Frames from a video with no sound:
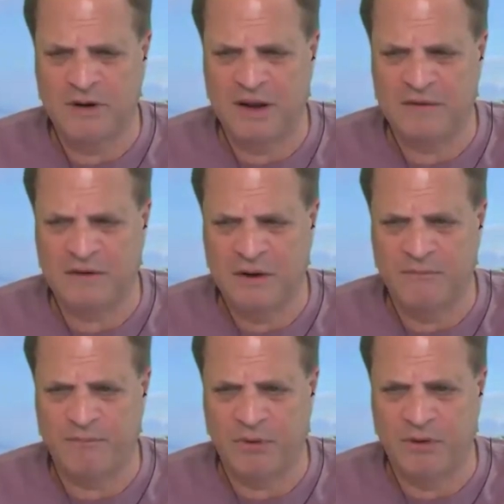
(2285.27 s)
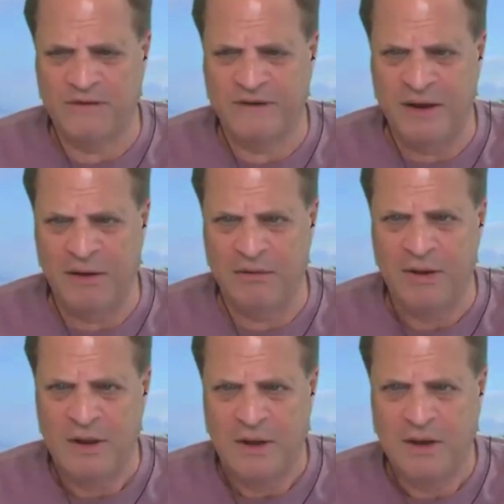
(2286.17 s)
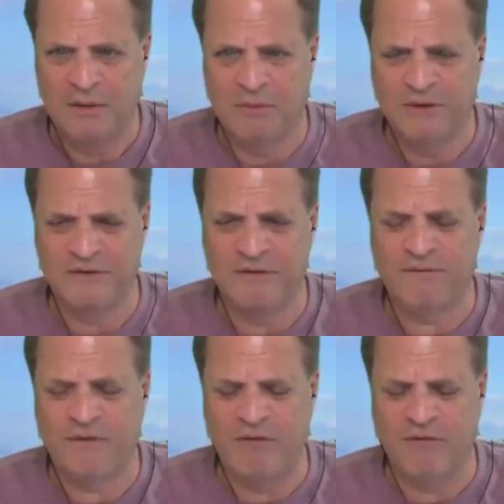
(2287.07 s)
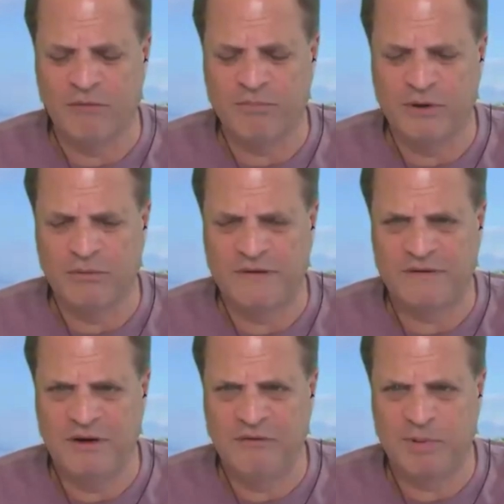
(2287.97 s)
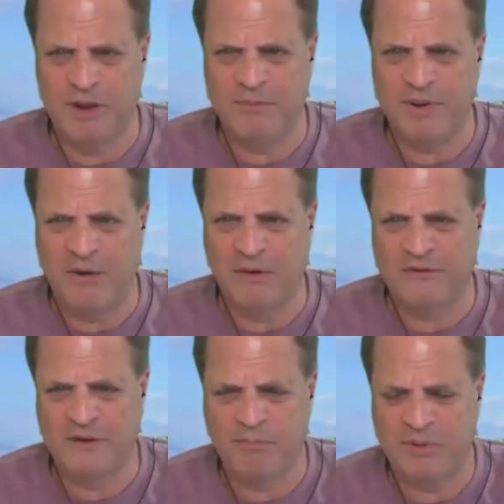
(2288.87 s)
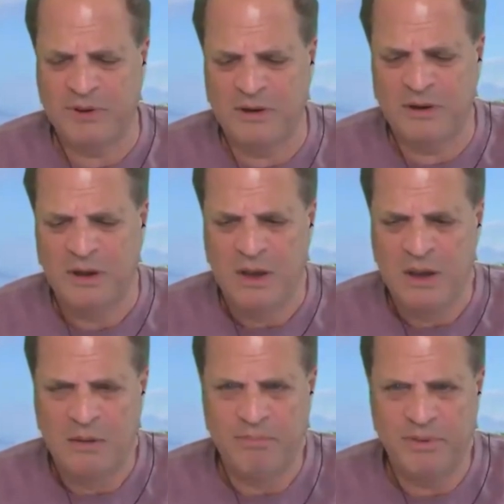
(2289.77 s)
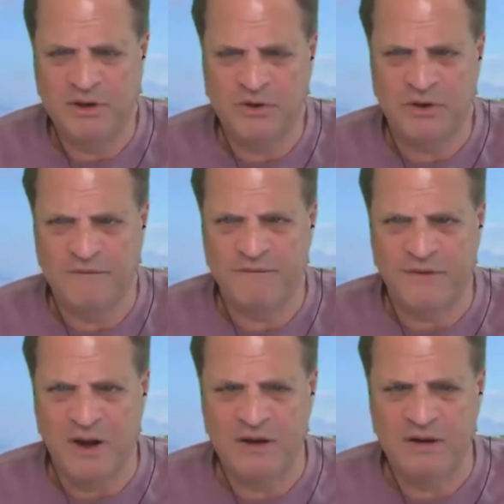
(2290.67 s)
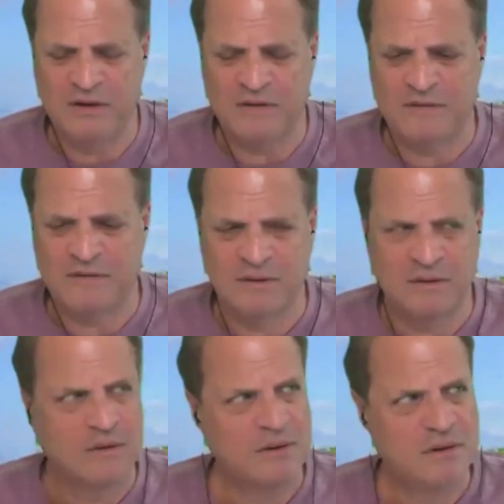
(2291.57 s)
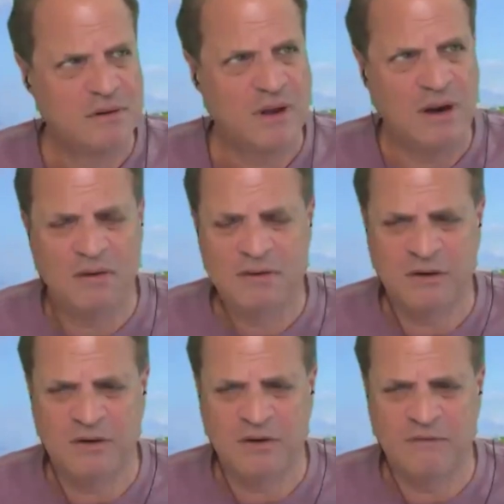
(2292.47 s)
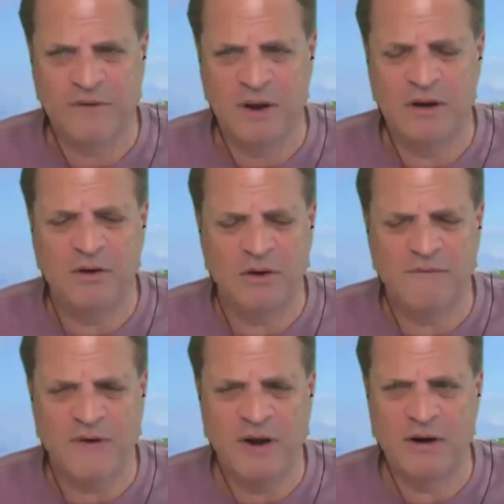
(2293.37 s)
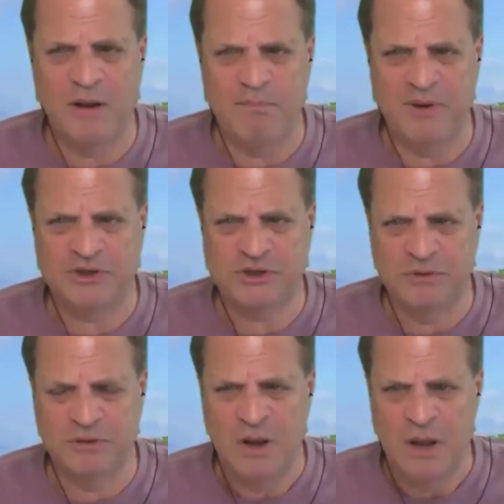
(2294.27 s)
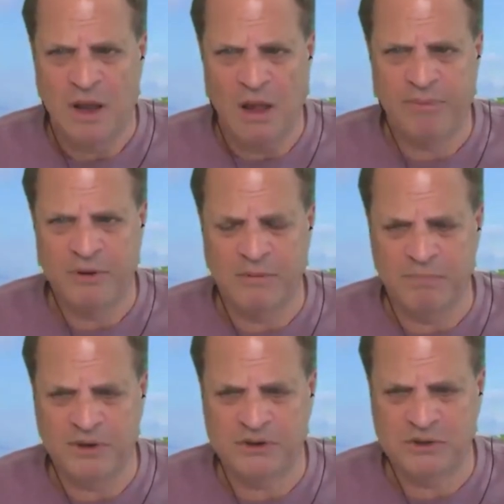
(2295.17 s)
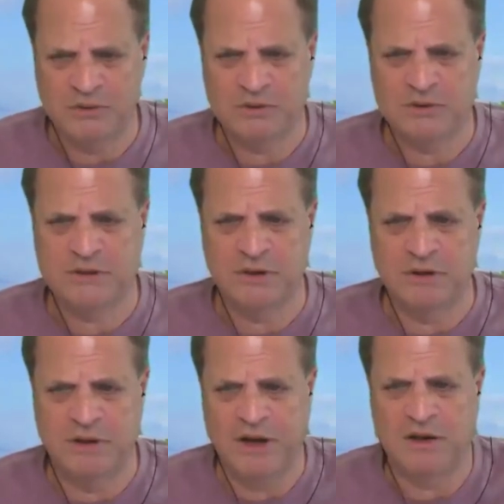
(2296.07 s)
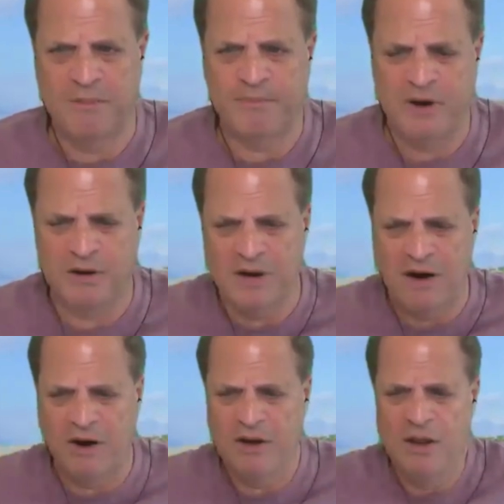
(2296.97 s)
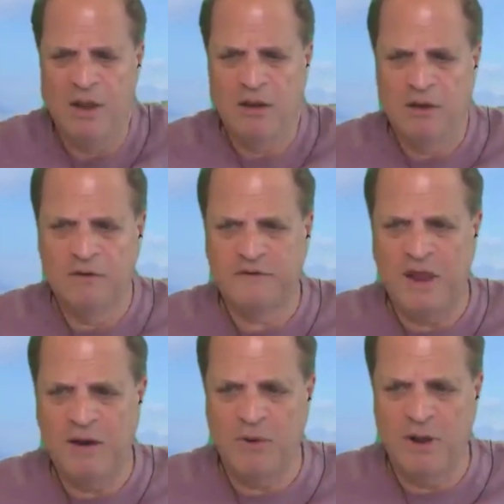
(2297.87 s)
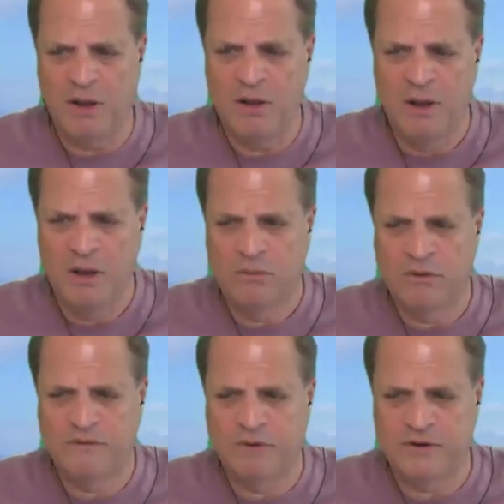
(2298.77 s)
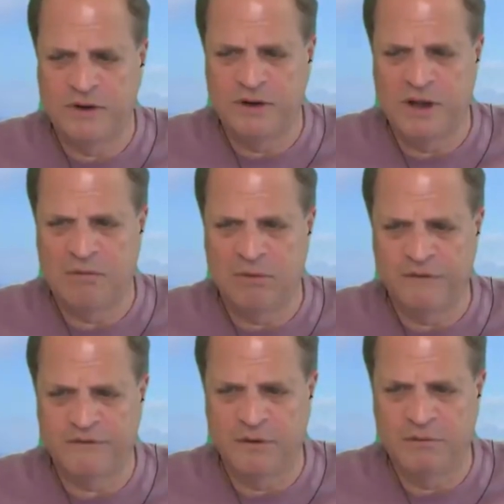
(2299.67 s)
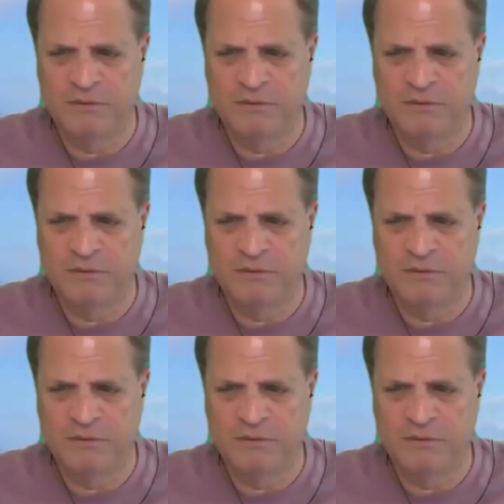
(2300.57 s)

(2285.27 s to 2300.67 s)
I had to kind of pull it down. It wasn't favorably received by the powers that be, but you can find it. I think you can find it. You can find it on BitChute. I'll put the BitChute uh, link up there. Gary, you stay well. We'll talk to you again real soon.